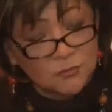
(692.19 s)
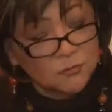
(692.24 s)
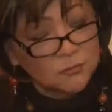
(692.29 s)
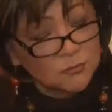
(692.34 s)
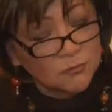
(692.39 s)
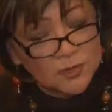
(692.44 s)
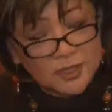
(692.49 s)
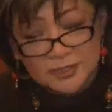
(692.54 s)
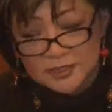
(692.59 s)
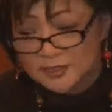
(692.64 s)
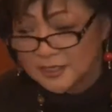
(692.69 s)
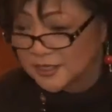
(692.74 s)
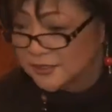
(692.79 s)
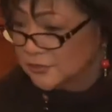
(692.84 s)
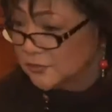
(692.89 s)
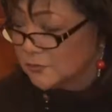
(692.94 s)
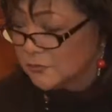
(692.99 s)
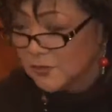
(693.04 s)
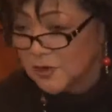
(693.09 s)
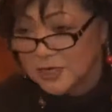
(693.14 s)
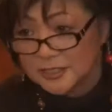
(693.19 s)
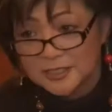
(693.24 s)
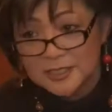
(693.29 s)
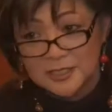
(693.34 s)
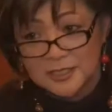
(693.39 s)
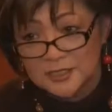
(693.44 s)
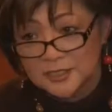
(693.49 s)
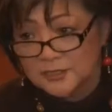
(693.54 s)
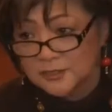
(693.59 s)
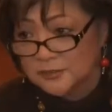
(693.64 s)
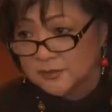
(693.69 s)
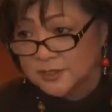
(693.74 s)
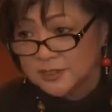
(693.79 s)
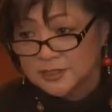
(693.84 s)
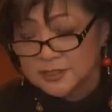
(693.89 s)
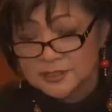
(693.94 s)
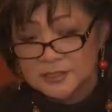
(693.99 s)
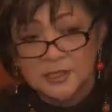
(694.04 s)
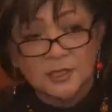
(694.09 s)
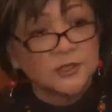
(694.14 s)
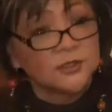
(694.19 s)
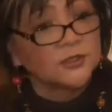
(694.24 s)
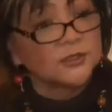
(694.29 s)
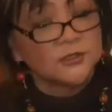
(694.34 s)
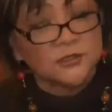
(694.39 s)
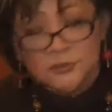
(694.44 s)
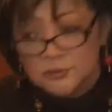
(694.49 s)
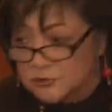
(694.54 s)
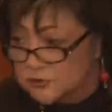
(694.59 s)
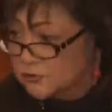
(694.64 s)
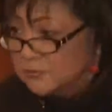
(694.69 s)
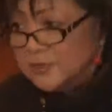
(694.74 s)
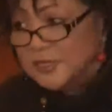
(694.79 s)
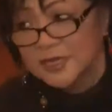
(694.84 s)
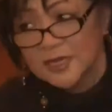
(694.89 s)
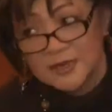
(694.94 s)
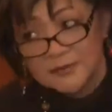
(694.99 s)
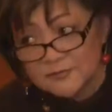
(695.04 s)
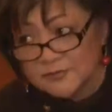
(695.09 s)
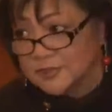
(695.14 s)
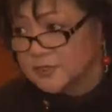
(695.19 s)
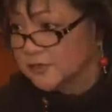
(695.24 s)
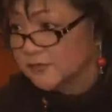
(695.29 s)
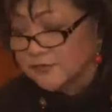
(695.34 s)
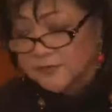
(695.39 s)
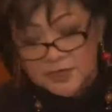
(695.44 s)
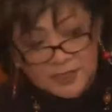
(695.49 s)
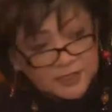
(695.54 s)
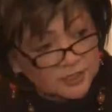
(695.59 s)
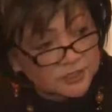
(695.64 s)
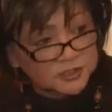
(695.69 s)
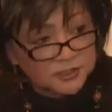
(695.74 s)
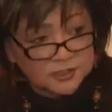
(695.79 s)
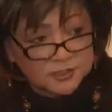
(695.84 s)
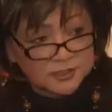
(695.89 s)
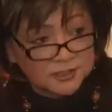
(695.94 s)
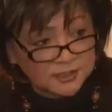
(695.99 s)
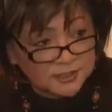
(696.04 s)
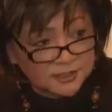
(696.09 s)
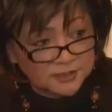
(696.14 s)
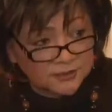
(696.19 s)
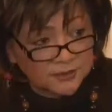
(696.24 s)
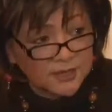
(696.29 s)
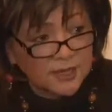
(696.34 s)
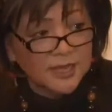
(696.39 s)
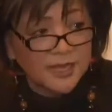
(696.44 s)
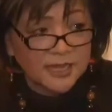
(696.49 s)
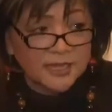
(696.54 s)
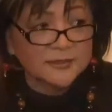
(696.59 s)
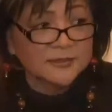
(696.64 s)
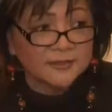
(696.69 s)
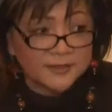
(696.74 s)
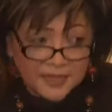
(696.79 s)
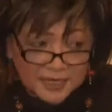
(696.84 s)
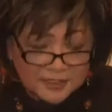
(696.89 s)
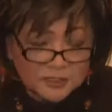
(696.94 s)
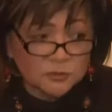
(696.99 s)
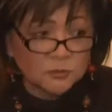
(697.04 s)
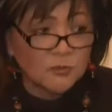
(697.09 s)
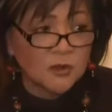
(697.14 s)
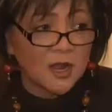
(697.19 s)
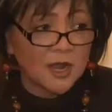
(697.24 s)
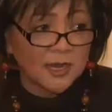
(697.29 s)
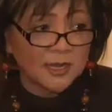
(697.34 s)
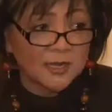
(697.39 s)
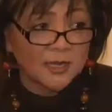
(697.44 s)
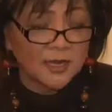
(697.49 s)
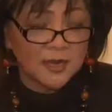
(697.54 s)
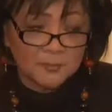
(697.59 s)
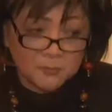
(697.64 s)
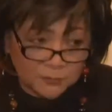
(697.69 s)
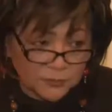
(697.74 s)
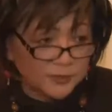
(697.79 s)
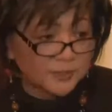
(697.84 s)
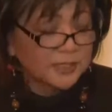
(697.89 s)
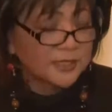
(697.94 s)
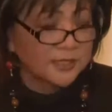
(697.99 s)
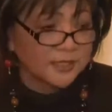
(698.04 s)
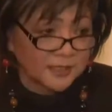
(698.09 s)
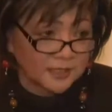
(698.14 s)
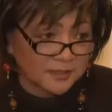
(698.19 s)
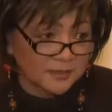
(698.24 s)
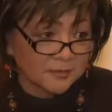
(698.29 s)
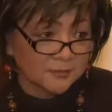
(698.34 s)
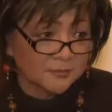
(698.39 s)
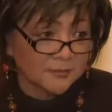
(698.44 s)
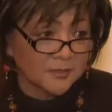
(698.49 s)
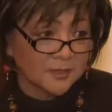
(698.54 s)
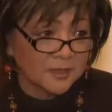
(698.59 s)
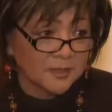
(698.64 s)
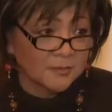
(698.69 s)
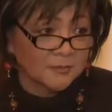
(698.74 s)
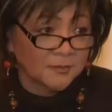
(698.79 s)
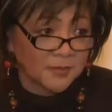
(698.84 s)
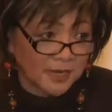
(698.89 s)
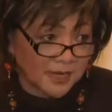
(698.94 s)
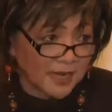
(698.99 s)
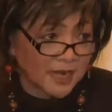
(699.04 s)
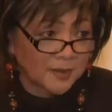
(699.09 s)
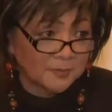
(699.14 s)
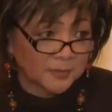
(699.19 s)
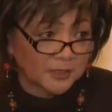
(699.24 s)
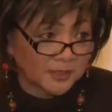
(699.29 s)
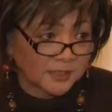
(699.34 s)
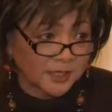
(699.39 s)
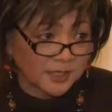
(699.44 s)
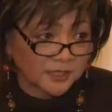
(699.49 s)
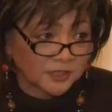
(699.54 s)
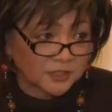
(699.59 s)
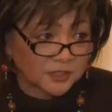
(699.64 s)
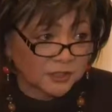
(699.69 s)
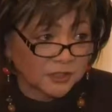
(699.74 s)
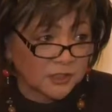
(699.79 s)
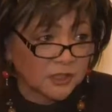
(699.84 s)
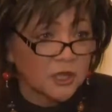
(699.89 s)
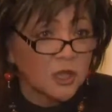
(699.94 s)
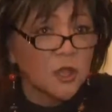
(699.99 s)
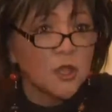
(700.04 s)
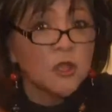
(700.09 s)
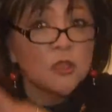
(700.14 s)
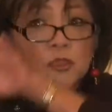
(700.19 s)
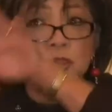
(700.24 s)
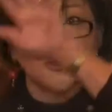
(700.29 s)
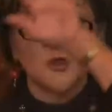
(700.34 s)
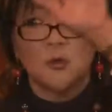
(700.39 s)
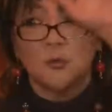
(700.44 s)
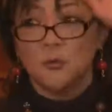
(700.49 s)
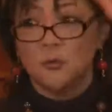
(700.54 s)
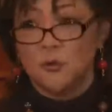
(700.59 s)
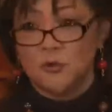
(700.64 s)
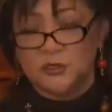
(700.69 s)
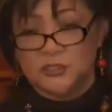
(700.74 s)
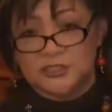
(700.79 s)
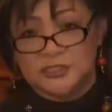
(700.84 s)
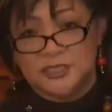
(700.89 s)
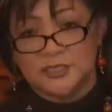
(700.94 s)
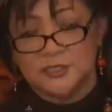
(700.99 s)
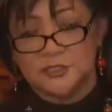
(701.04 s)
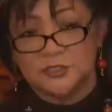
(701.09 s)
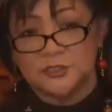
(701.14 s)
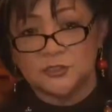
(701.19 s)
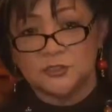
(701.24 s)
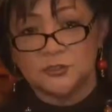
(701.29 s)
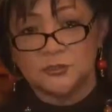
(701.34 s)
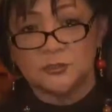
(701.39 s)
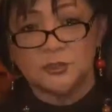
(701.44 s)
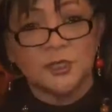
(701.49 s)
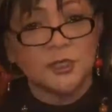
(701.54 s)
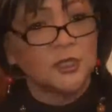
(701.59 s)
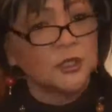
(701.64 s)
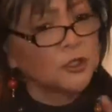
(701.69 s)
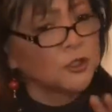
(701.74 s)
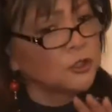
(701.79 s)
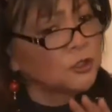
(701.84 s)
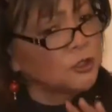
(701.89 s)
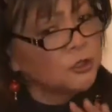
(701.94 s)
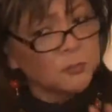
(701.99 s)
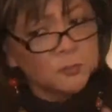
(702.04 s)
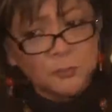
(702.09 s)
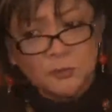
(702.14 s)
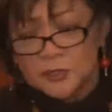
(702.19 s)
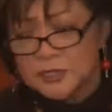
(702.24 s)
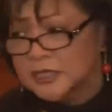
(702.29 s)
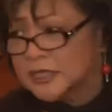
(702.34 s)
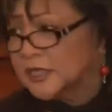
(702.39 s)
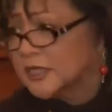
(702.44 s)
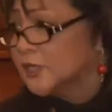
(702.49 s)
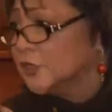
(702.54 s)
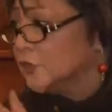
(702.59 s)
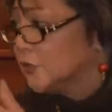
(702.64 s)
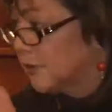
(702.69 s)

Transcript: What they don't want to hear is, you don't have enough Asians here, and that's why I'm putting in my application. The worst thing to do. You're putting in